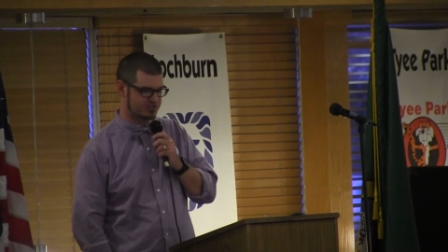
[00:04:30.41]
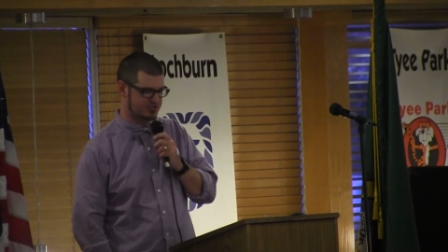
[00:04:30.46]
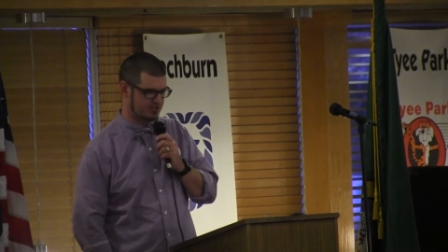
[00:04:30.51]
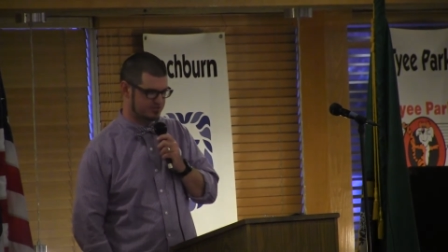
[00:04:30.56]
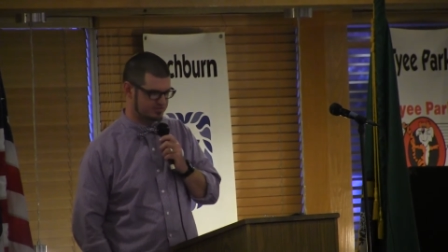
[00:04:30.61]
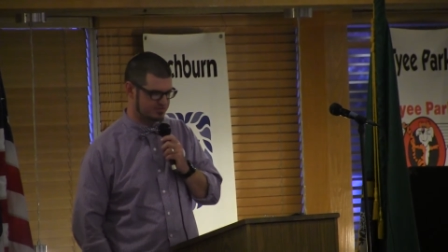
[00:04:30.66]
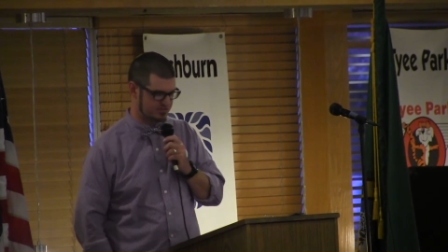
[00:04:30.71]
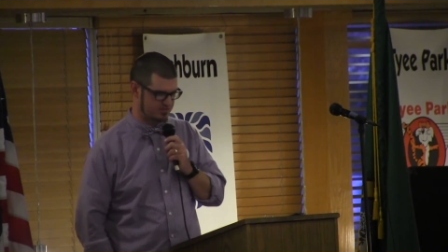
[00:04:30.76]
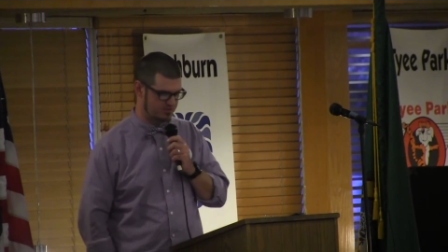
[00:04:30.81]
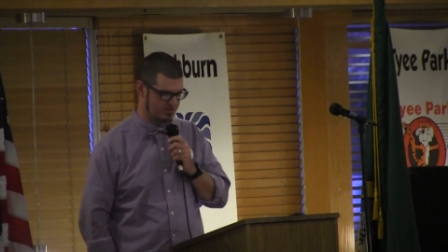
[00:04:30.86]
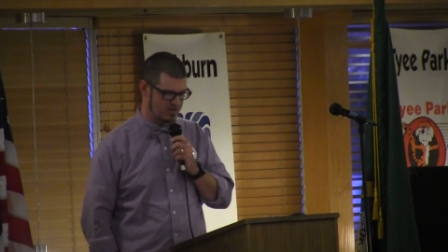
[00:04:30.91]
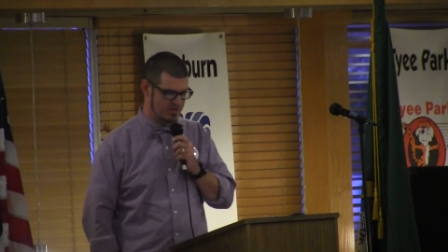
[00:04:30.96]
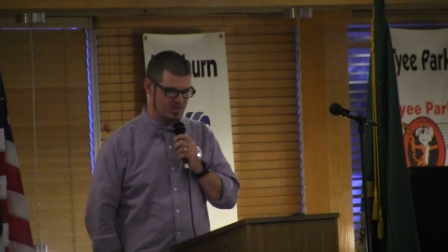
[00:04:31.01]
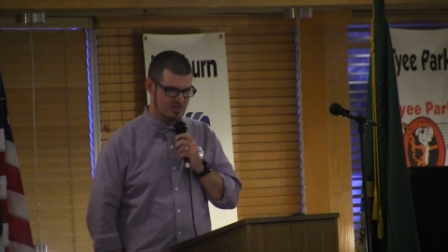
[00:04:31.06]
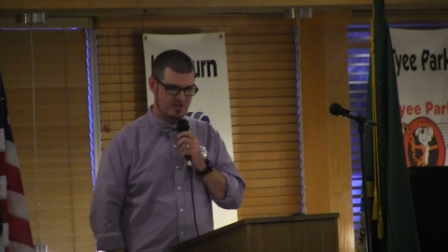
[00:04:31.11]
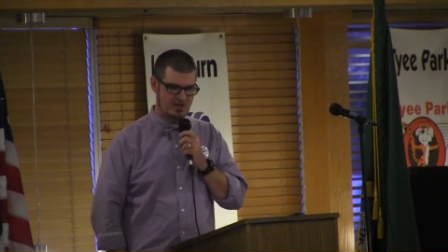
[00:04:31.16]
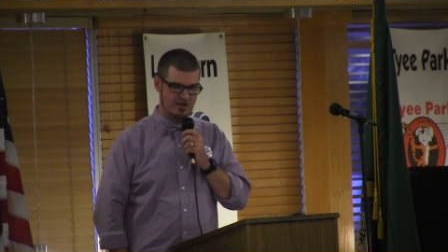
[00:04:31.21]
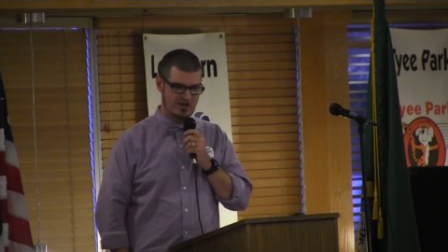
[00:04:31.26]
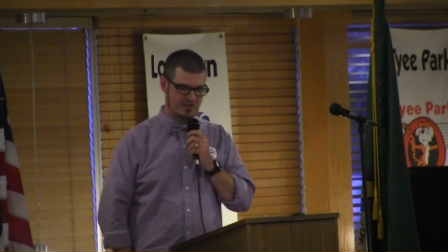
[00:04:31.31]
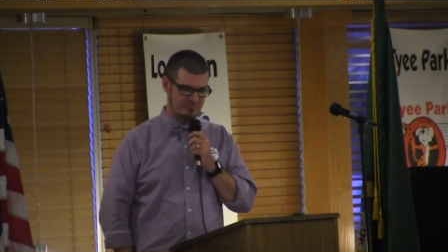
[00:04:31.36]
It's also
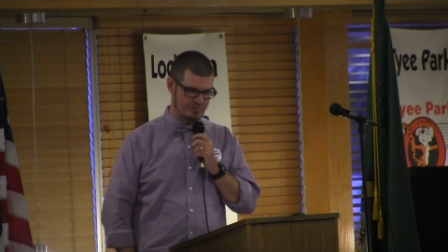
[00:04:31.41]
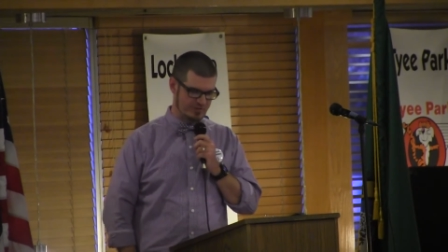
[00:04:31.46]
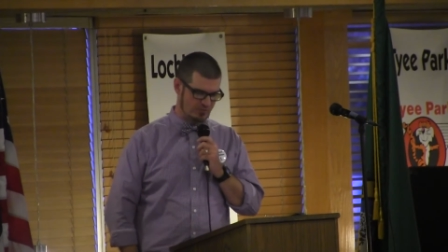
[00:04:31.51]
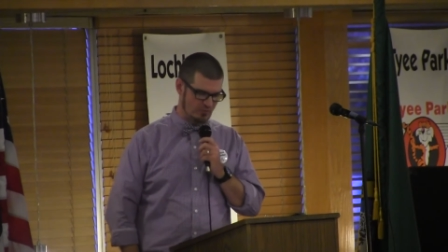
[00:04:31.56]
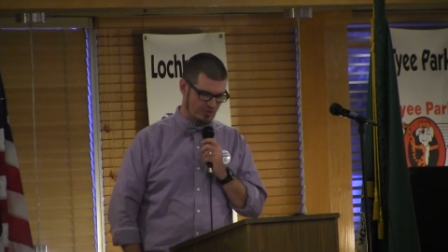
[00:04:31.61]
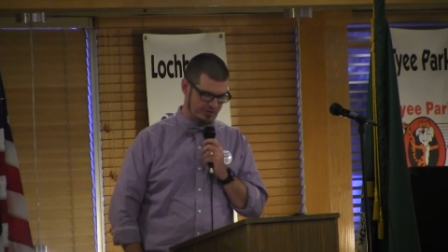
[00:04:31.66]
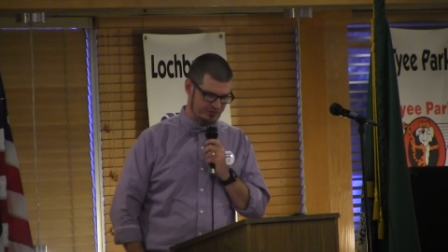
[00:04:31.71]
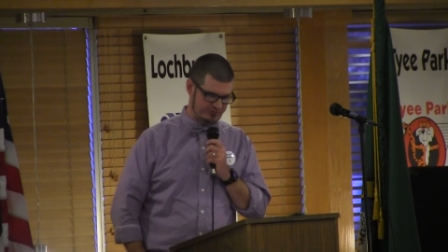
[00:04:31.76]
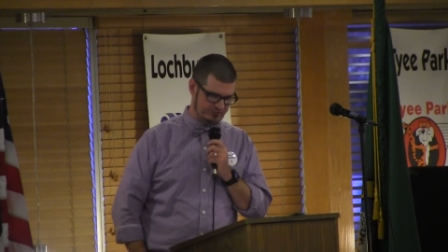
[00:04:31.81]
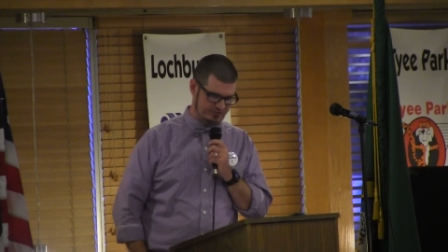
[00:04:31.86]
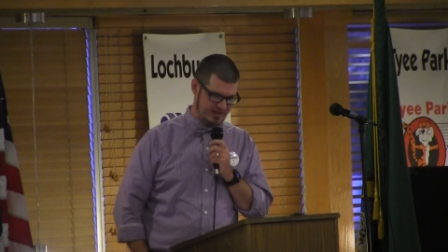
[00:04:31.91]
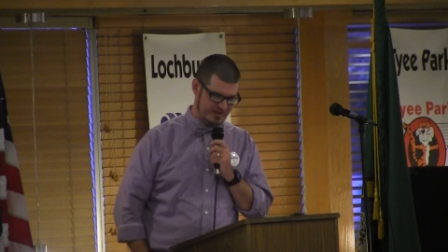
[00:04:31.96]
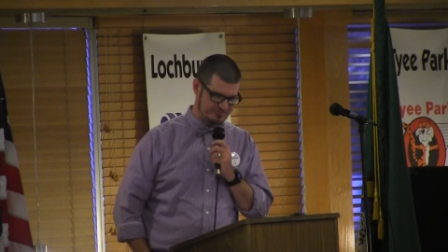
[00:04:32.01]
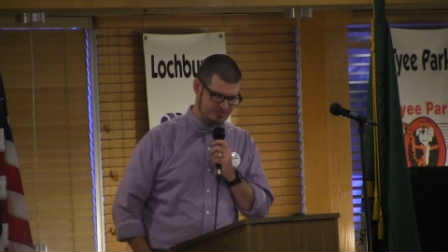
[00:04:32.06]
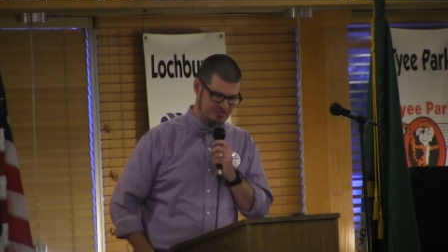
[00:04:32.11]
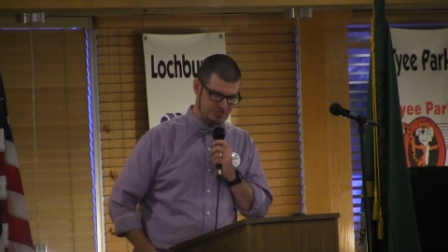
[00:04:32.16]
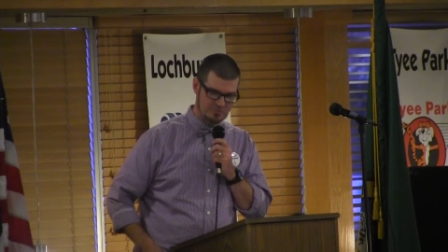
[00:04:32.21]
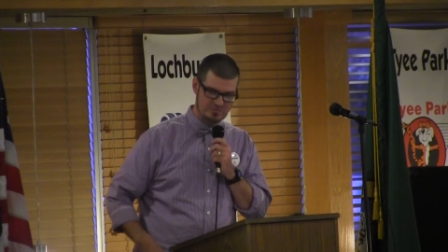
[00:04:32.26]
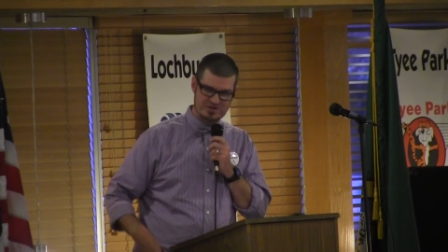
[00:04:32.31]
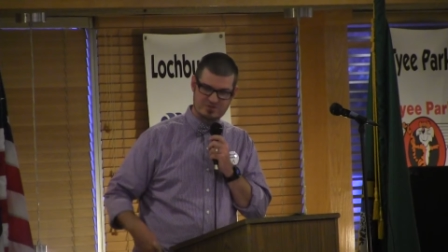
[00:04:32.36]
uh, been wonderful to have
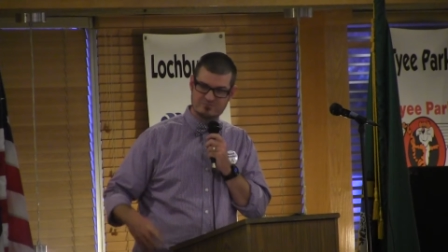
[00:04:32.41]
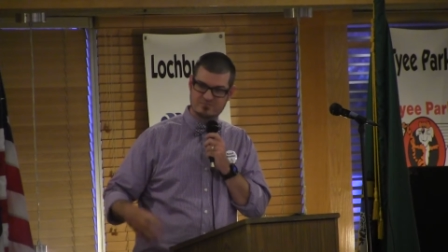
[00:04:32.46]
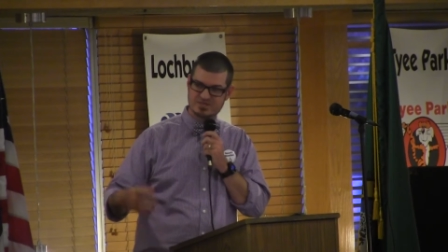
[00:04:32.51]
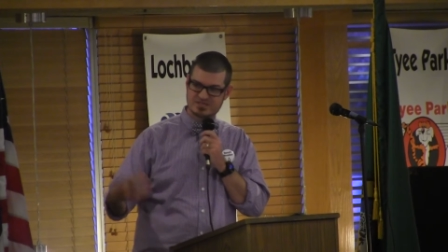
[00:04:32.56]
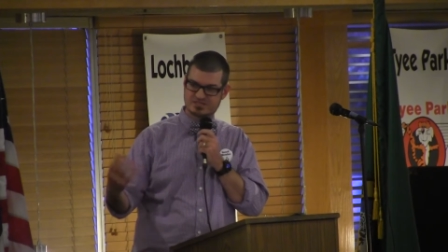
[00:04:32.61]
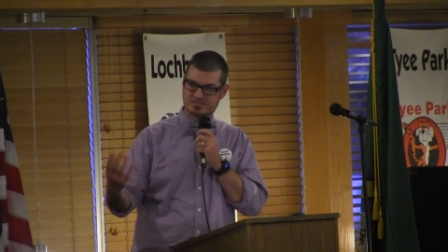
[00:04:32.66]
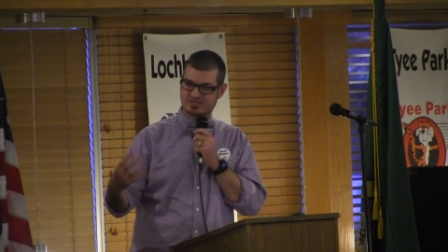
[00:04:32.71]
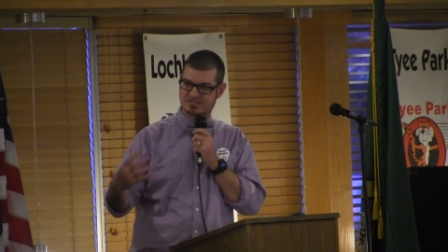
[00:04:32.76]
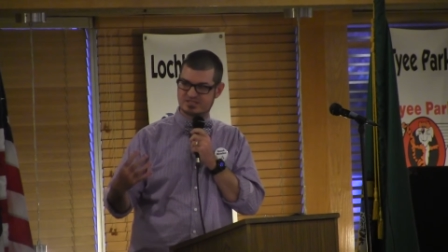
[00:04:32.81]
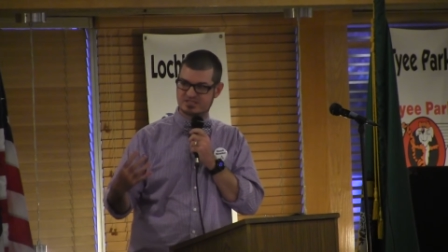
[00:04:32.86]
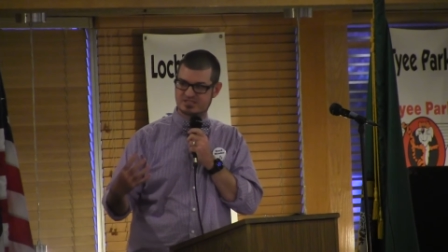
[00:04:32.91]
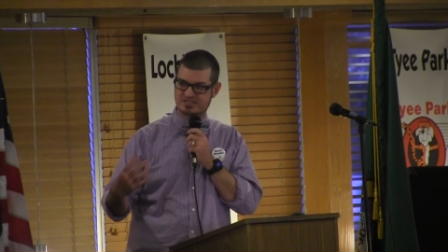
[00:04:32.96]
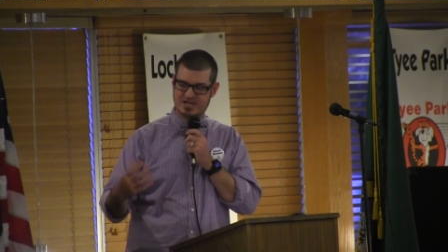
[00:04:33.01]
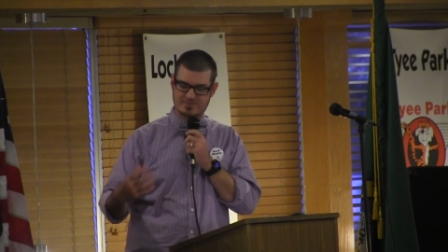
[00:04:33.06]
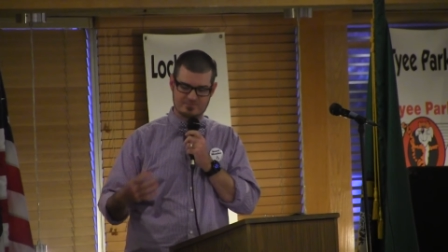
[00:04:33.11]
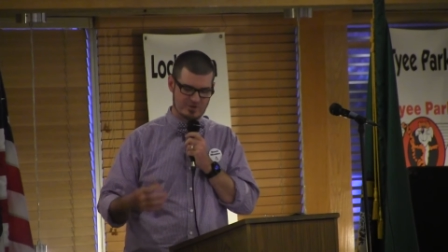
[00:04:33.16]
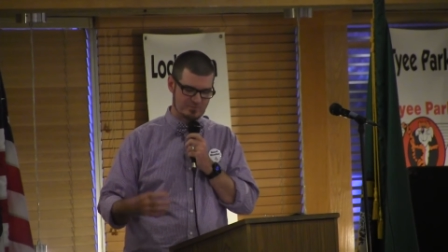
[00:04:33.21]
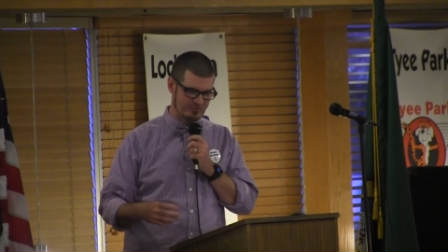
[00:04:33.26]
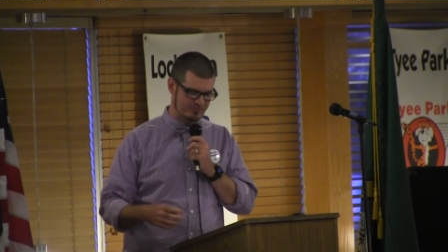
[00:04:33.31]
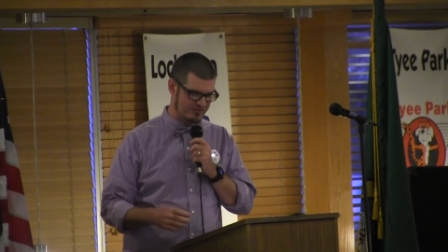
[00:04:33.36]
so many businesses step up.